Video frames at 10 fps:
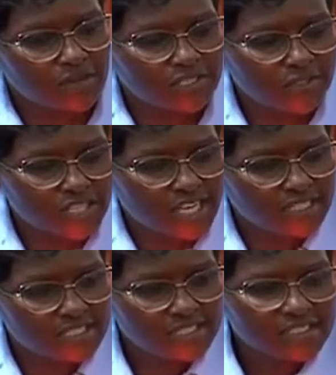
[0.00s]
in our
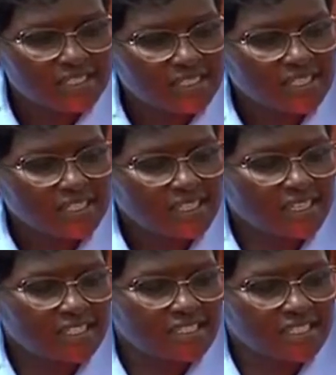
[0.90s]
society
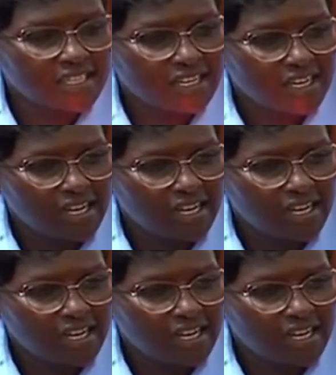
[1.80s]
get